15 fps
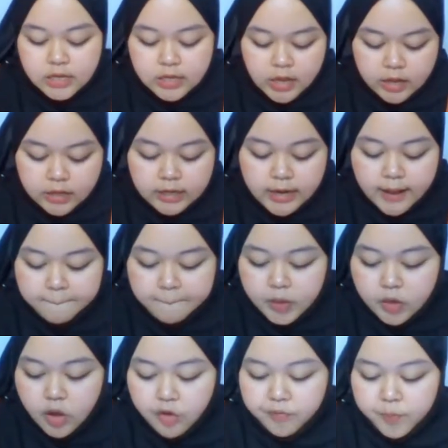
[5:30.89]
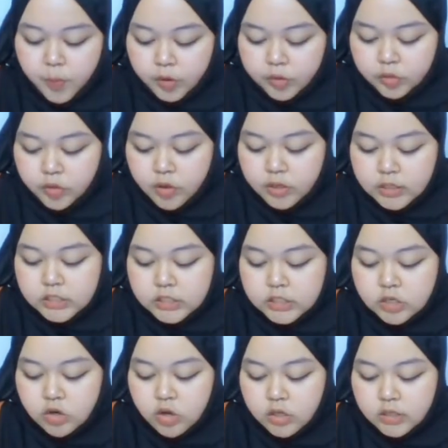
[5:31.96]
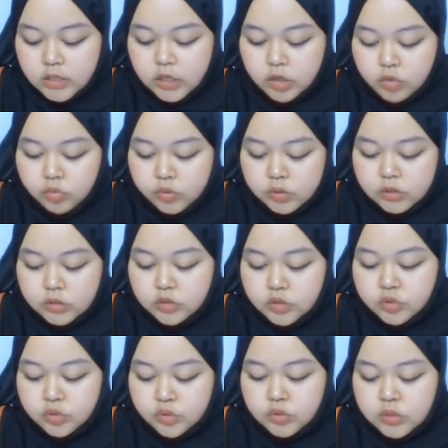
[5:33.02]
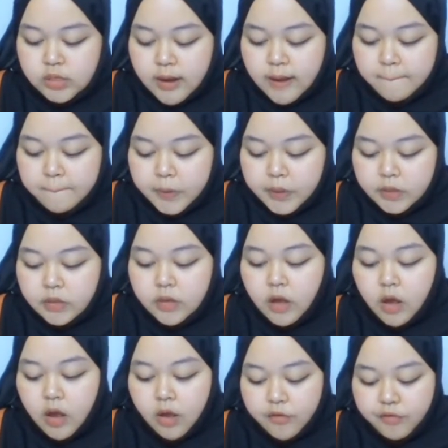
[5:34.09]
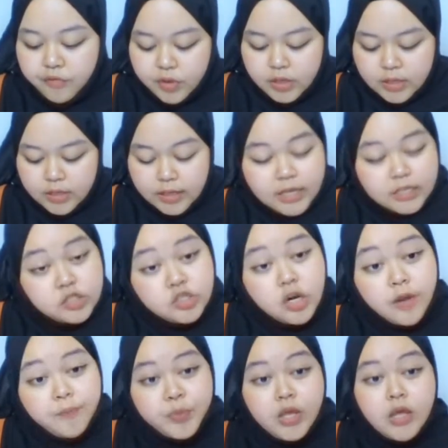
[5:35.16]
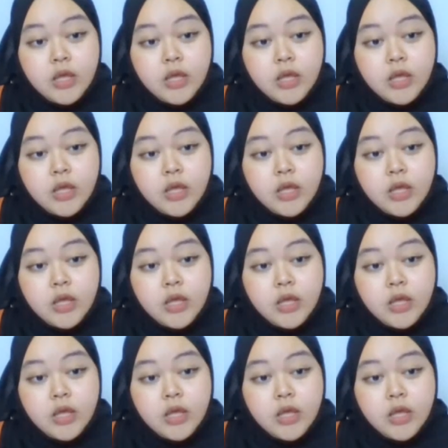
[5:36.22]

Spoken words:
the number of proton is not equal to the number of electron.